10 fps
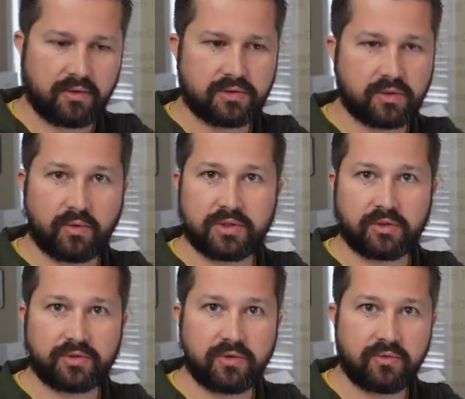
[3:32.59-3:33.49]
so what
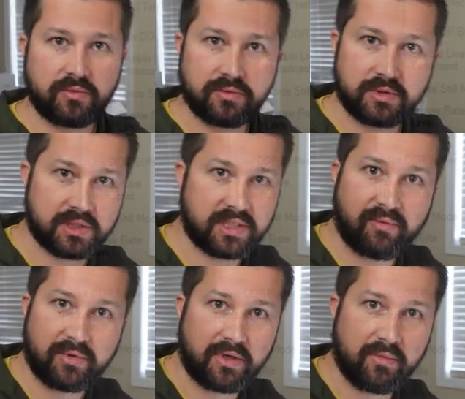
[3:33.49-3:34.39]
you'll do just
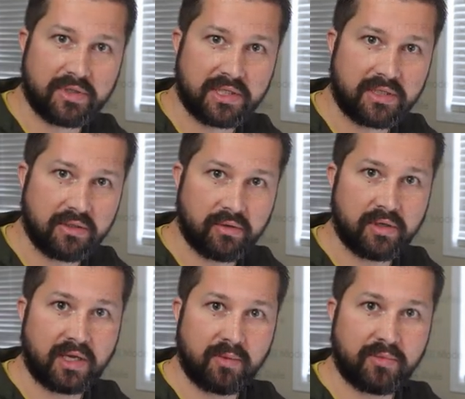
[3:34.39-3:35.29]
like when you're imaging you'll
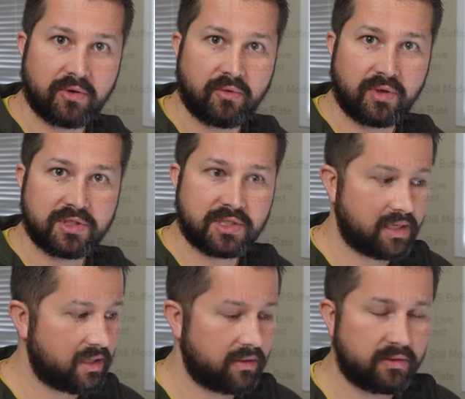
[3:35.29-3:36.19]
hook up your
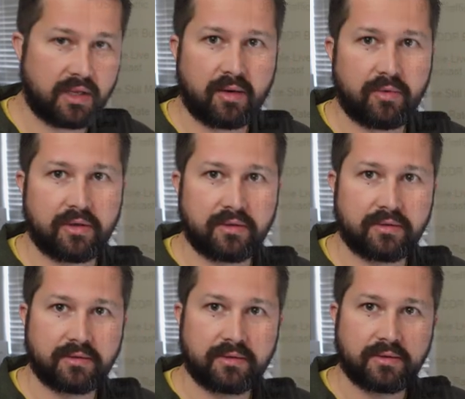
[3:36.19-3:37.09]
one-shot color camera
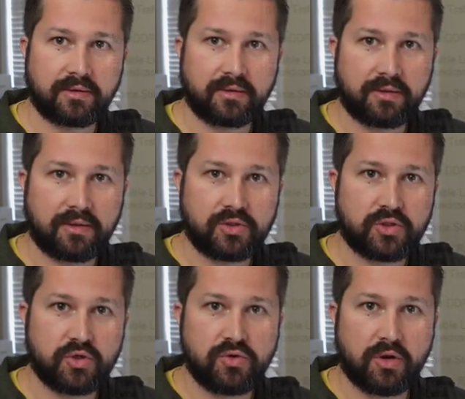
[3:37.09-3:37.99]

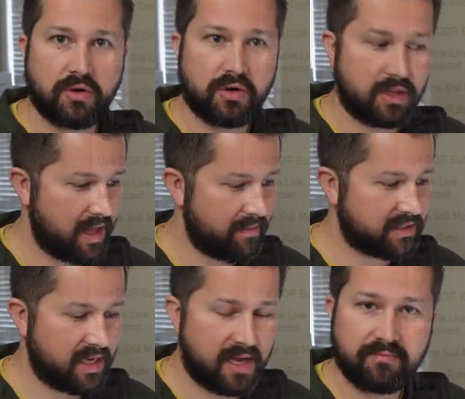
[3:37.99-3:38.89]
to your
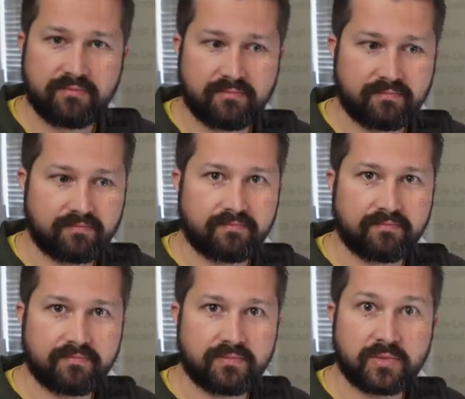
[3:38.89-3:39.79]
laptop
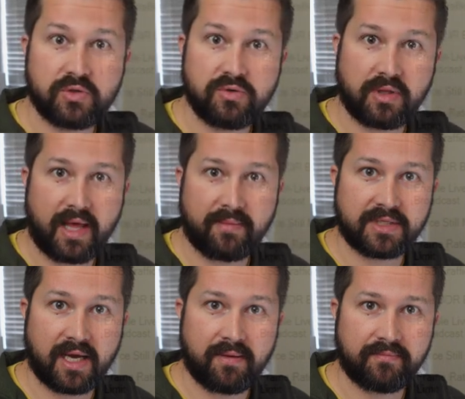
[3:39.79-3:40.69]
to your
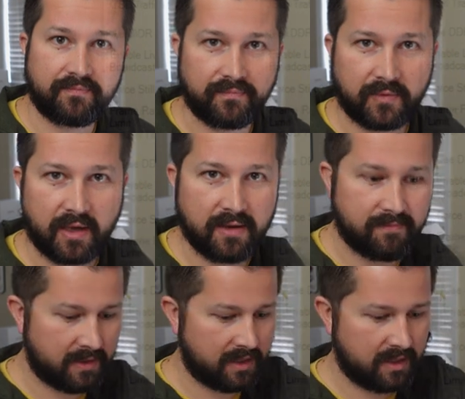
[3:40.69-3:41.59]
laptop okay
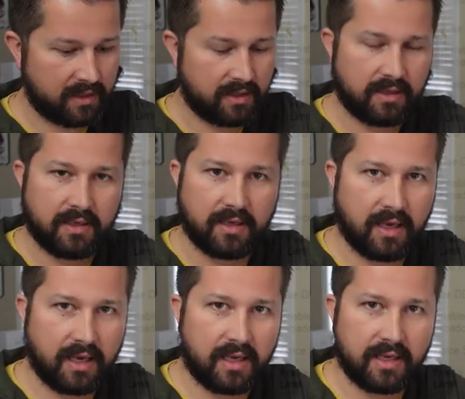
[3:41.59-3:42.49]

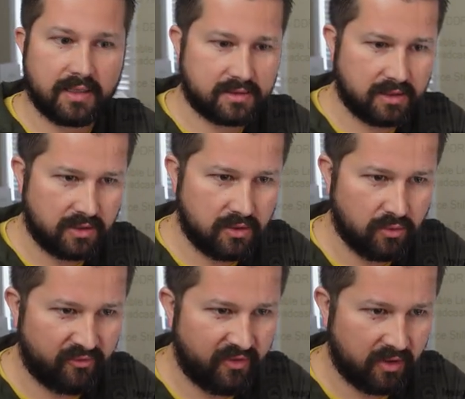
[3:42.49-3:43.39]
and you
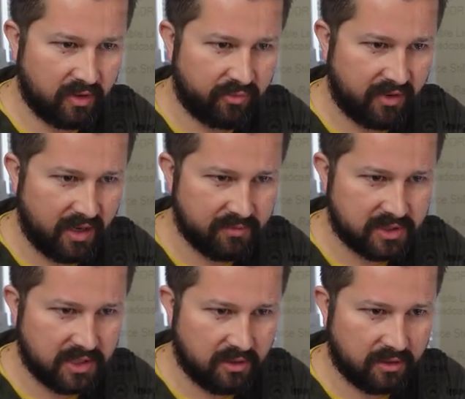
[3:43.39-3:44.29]
will follow the
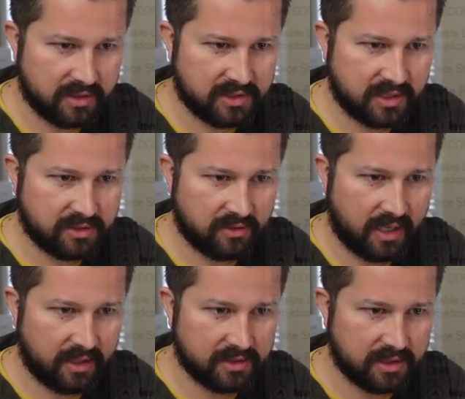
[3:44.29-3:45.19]
prompts here on the sensor
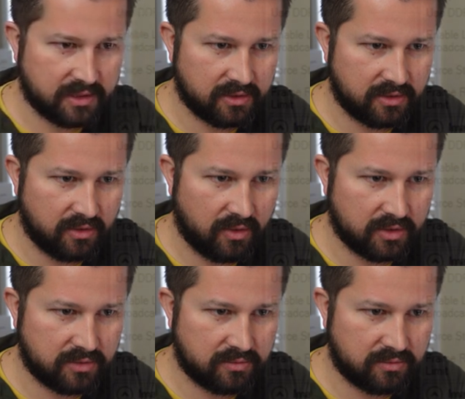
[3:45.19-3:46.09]
analysis you go
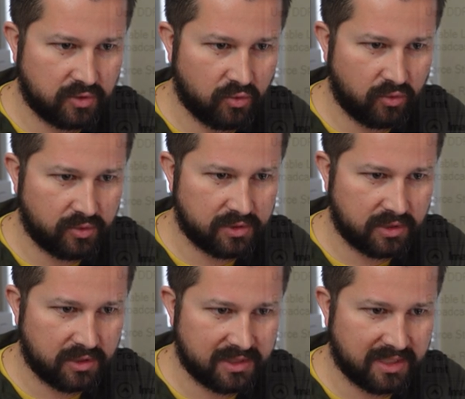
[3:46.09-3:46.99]
to tools
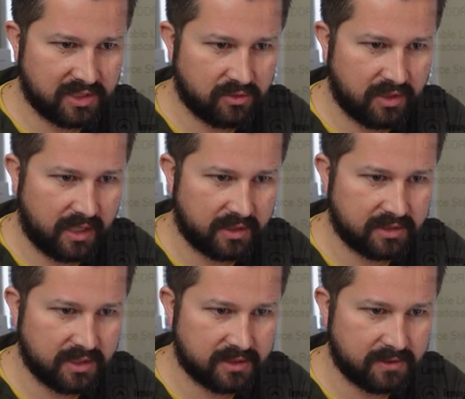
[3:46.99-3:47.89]
sensor
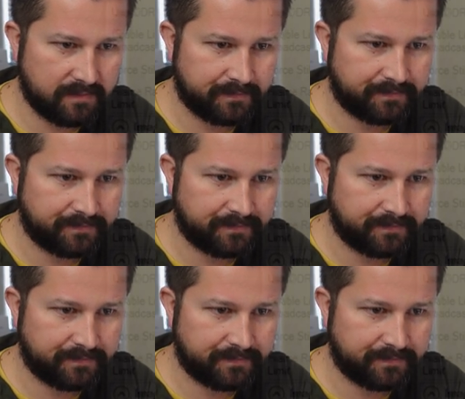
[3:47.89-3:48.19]
analysis